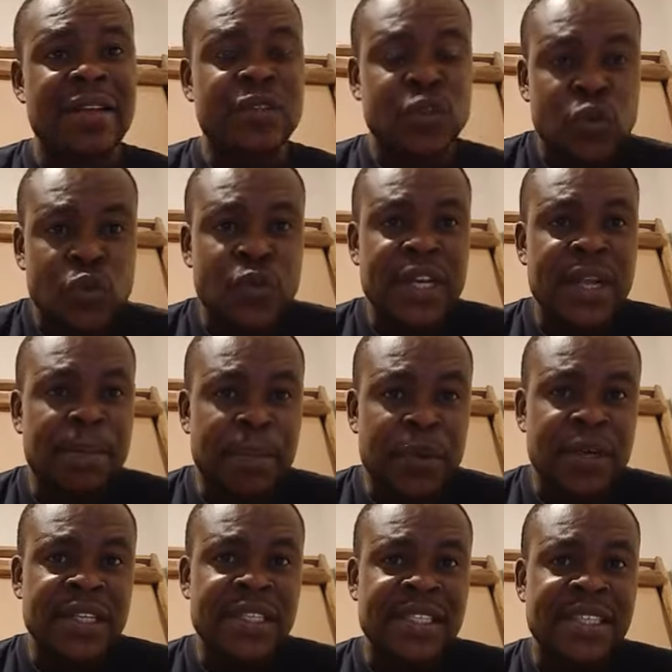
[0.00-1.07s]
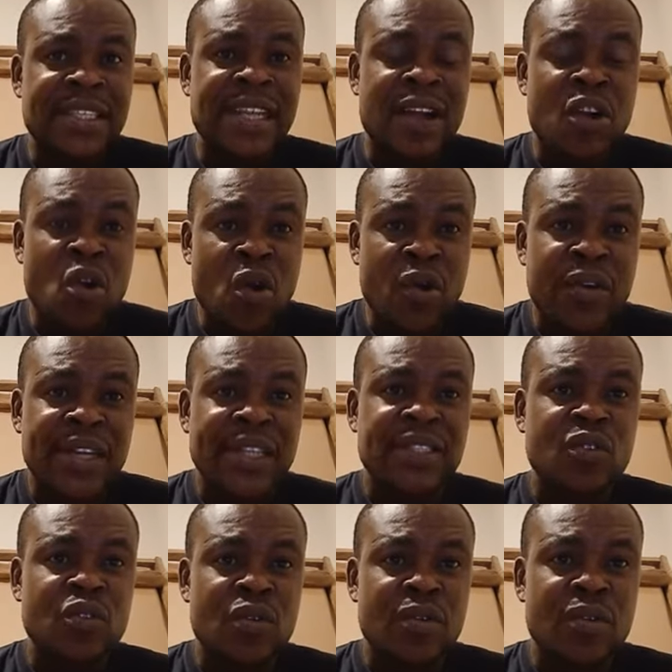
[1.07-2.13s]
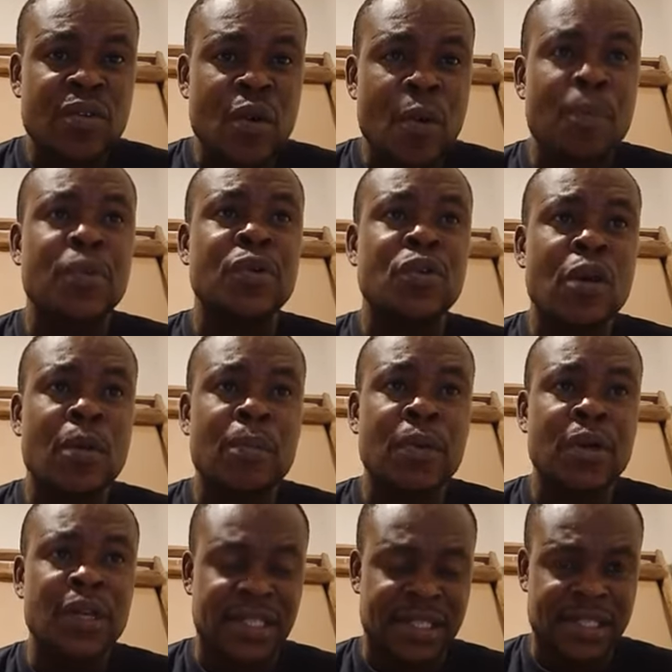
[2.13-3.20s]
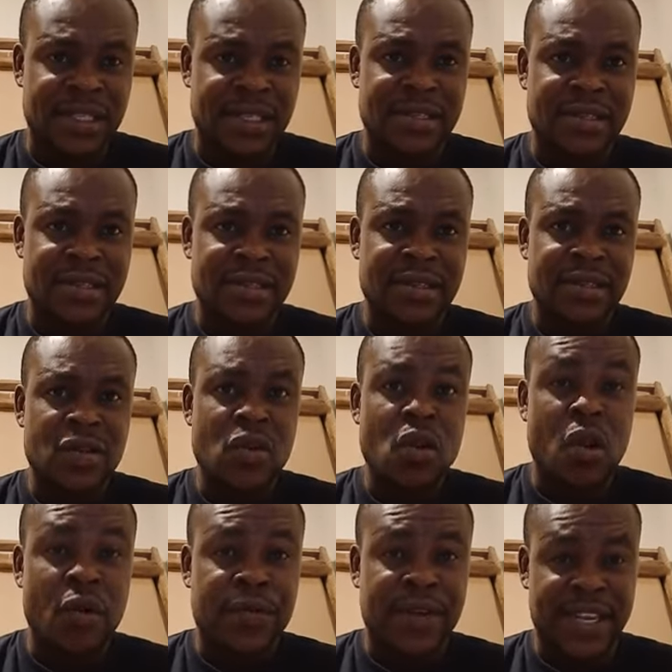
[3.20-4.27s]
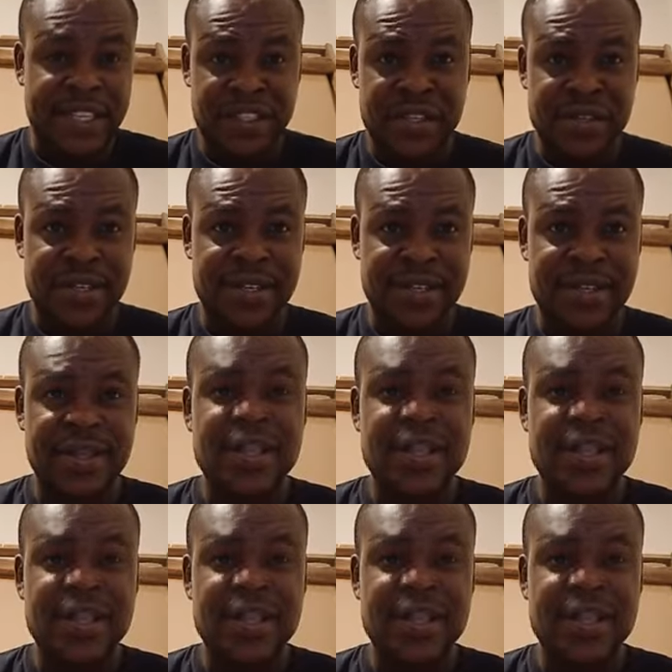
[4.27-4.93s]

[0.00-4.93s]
through the policy, the current open door policy of Nigeria,